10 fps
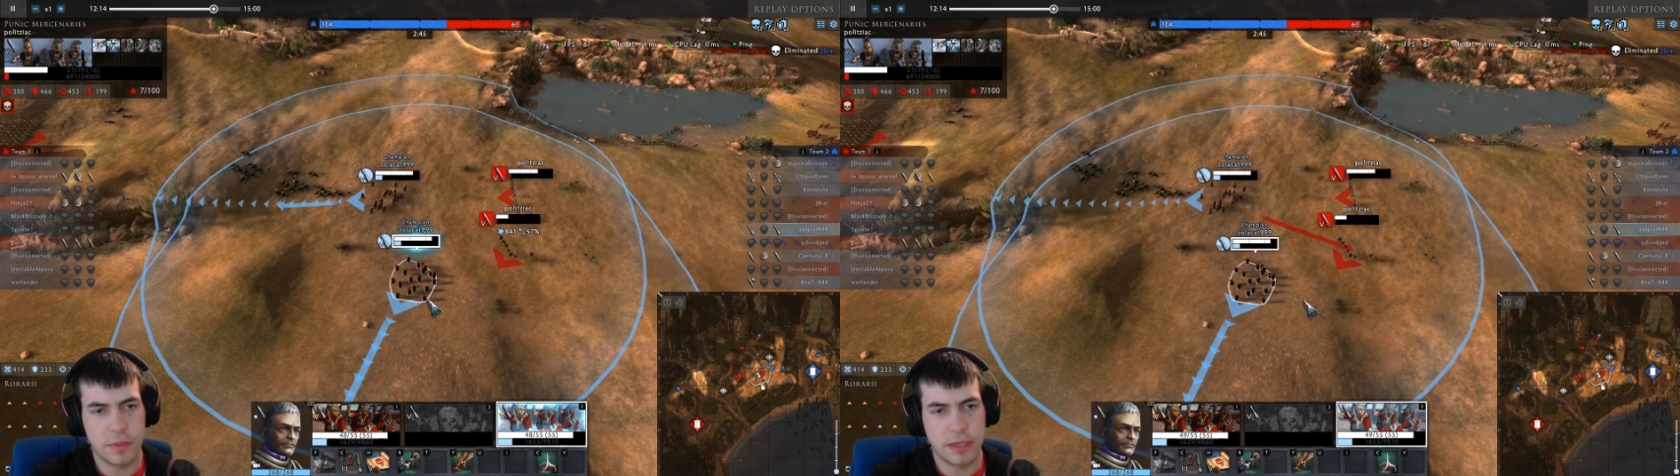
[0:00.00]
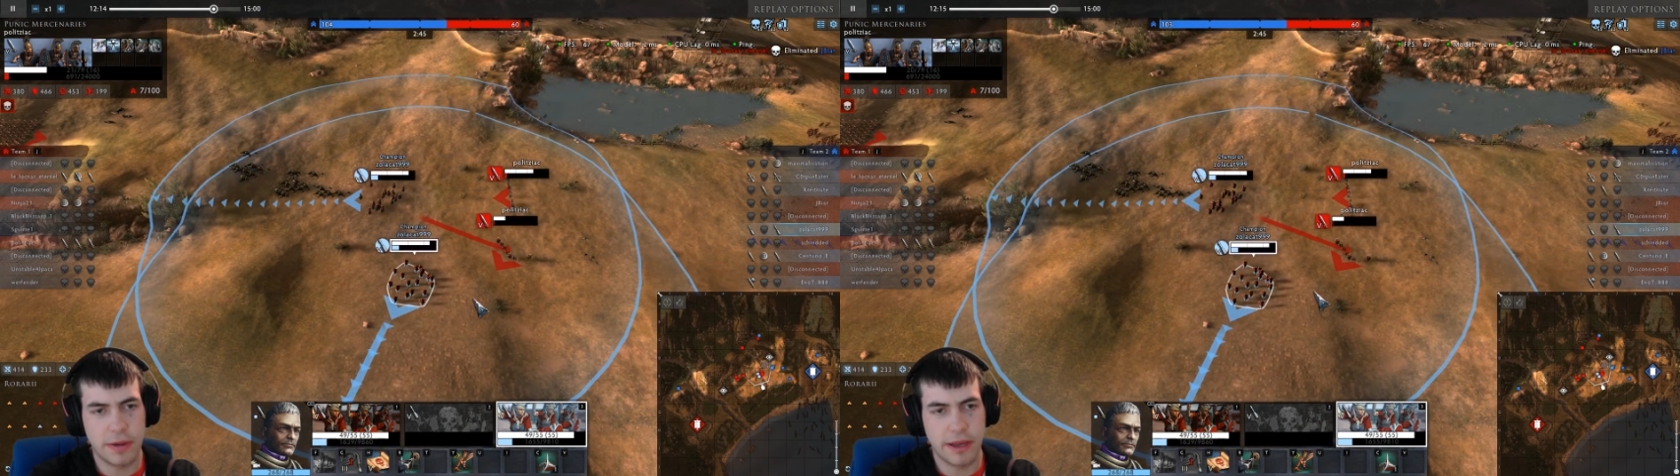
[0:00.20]

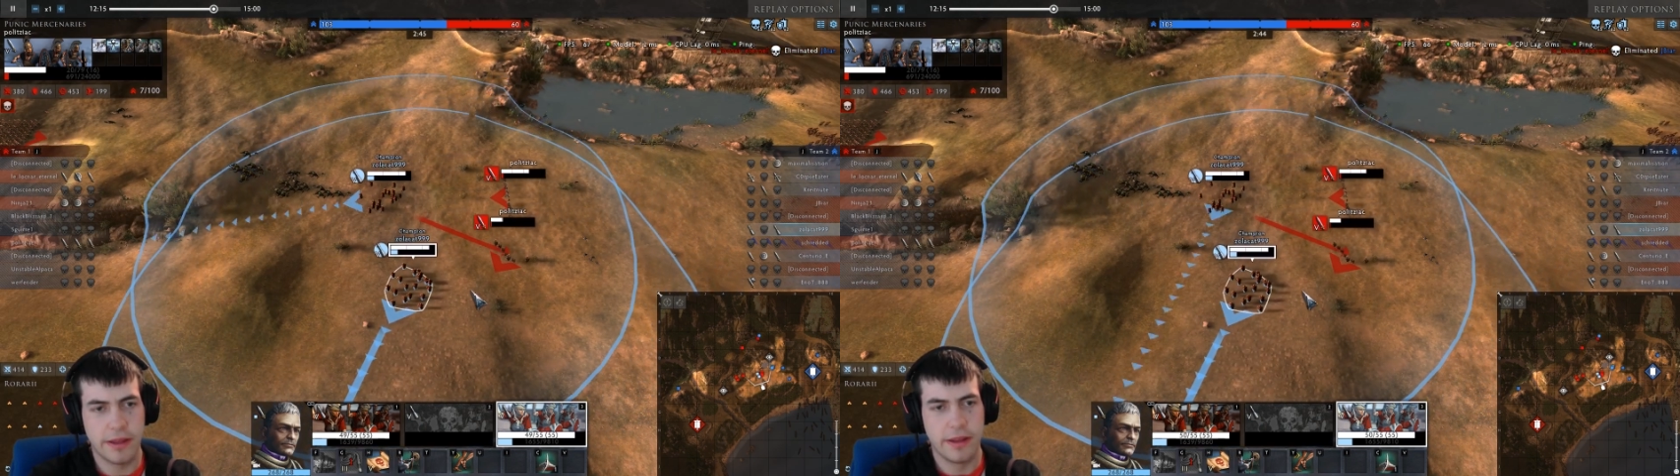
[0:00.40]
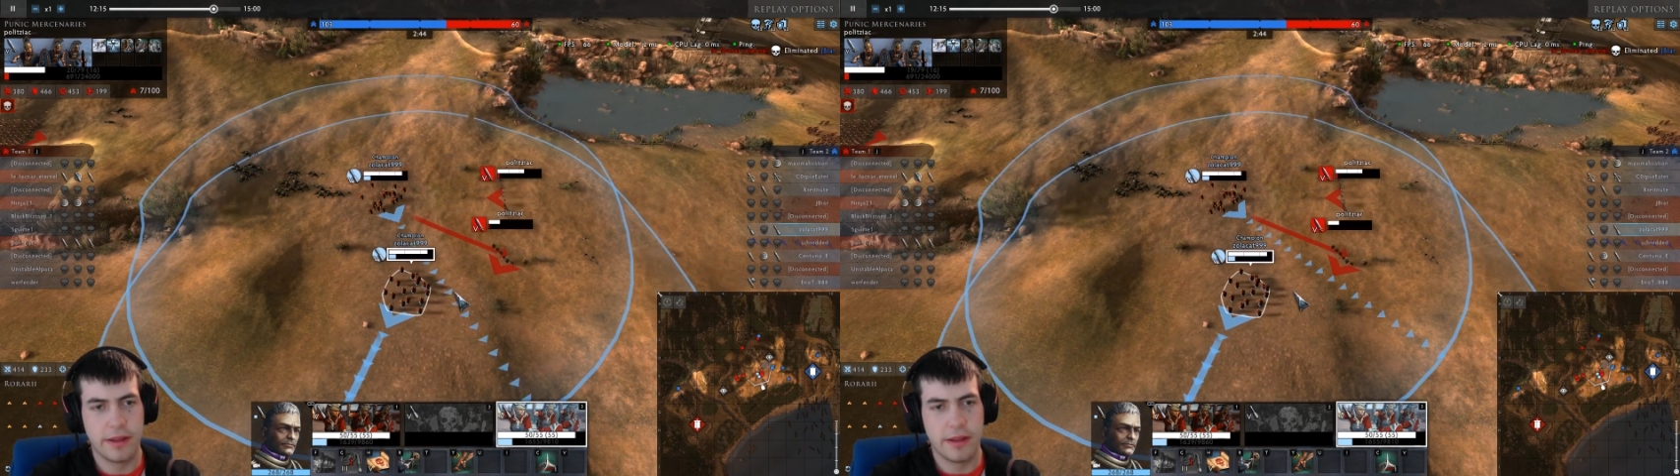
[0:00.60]
be doing.
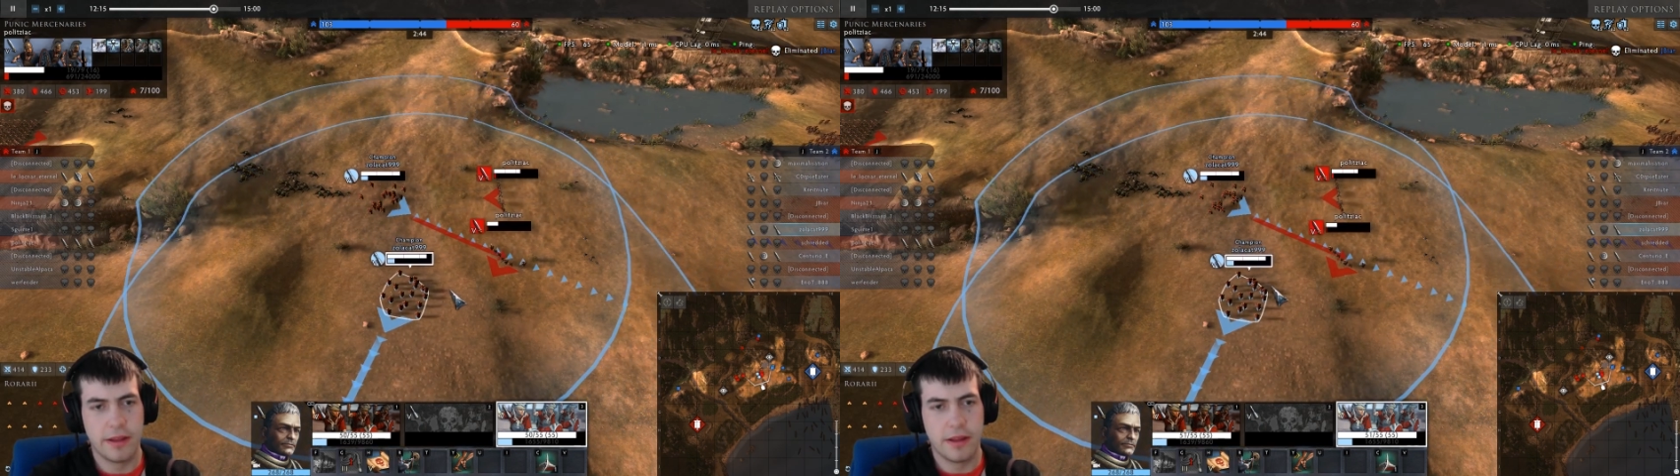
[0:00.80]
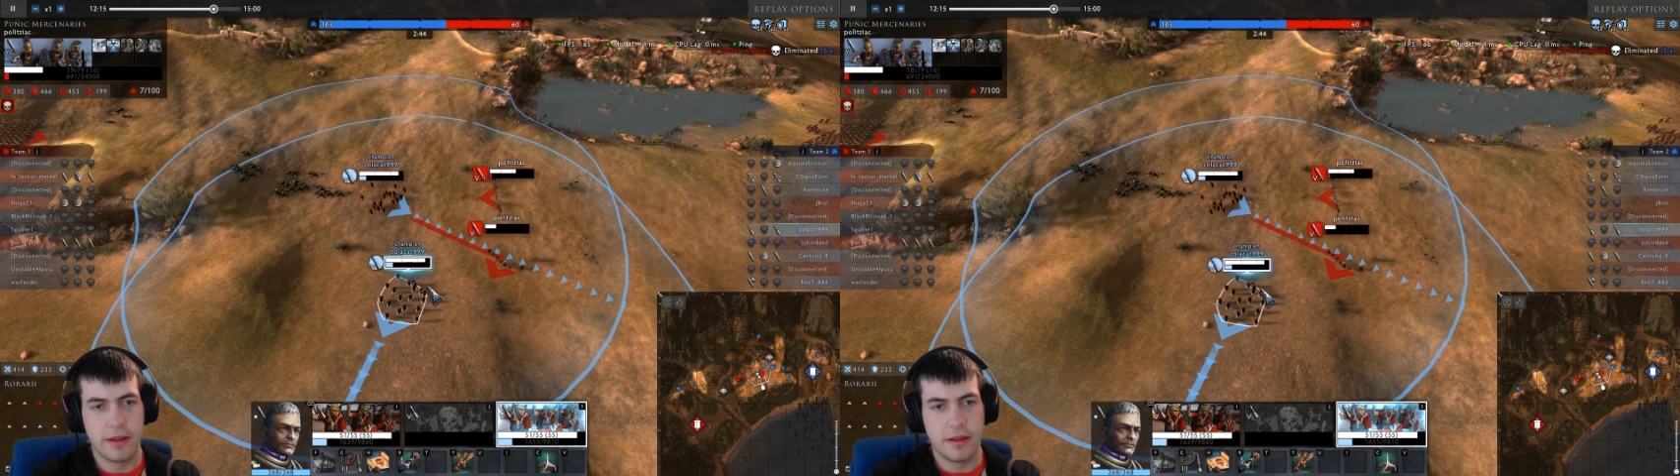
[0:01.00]

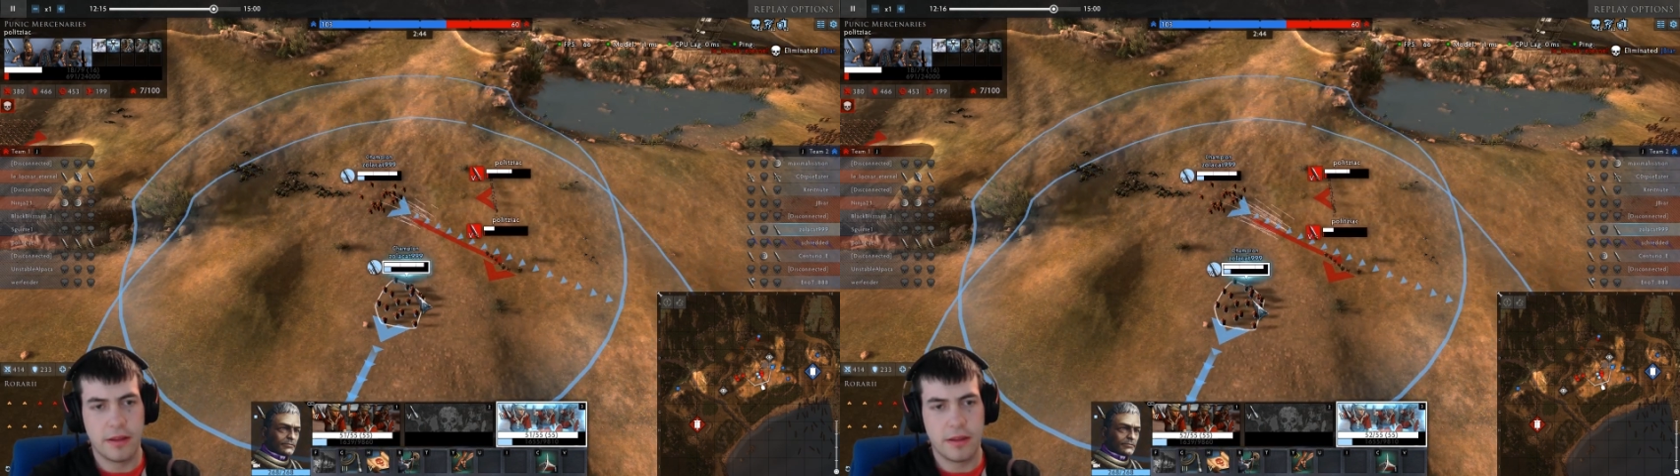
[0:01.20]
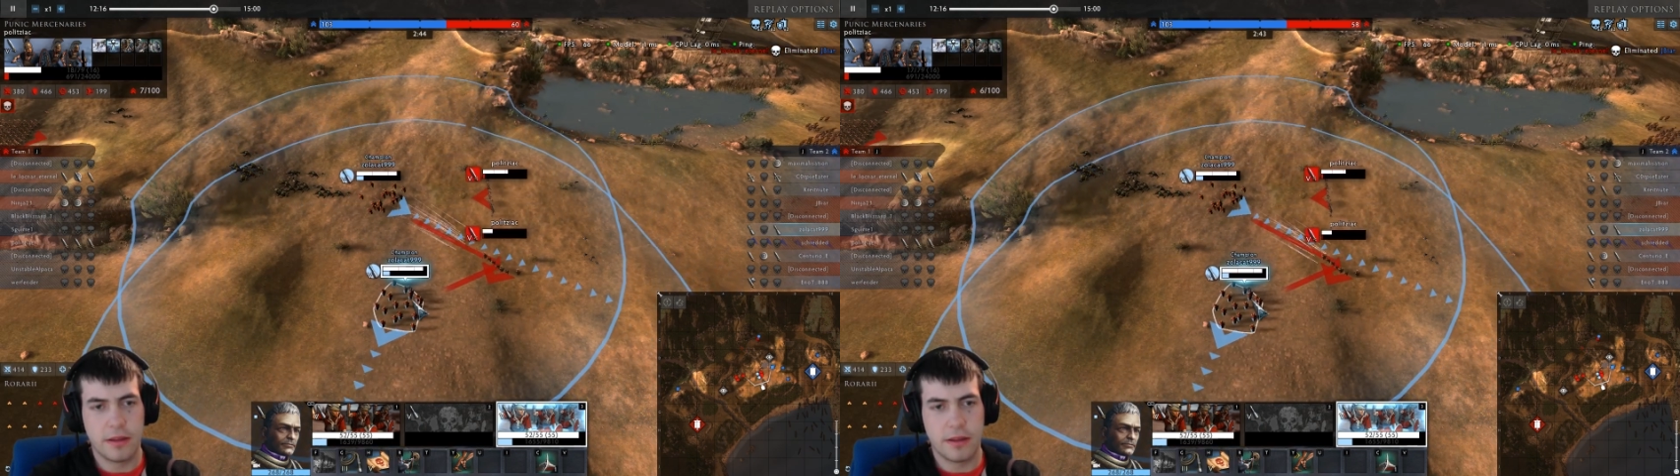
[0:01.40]

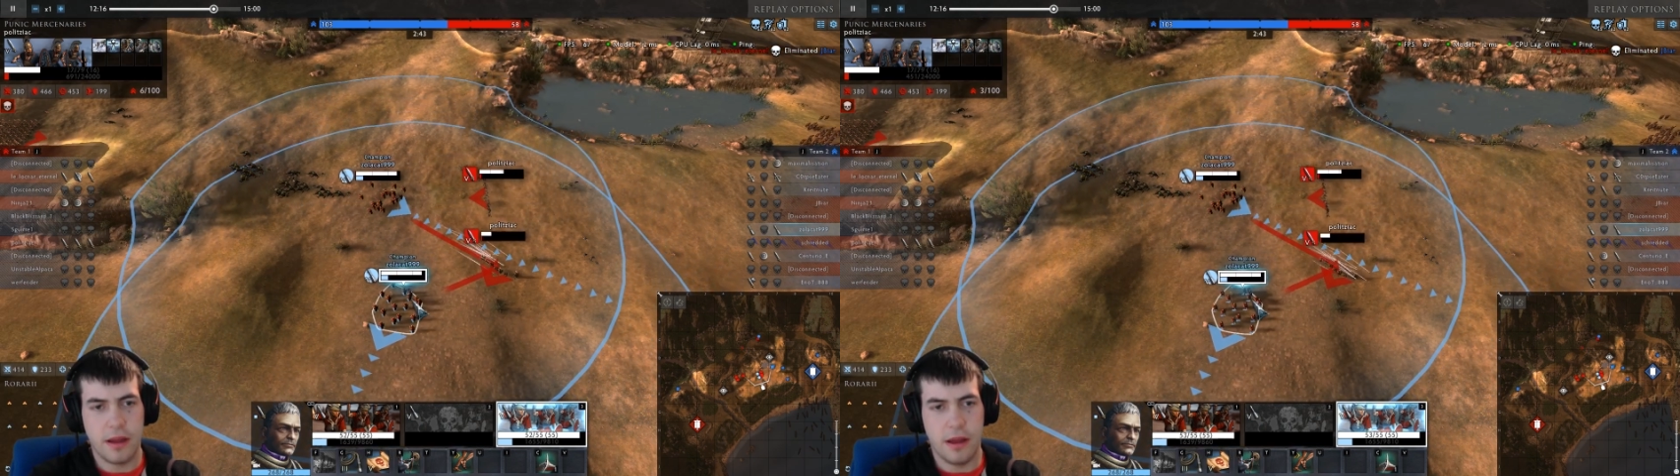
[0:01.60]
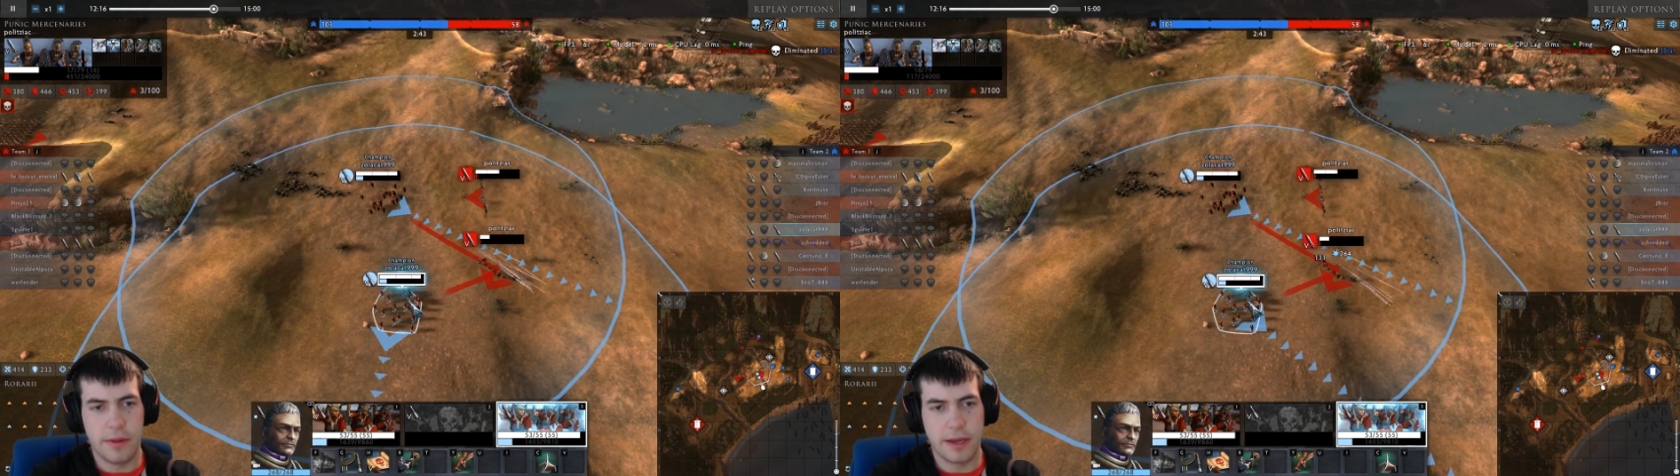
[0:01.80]
There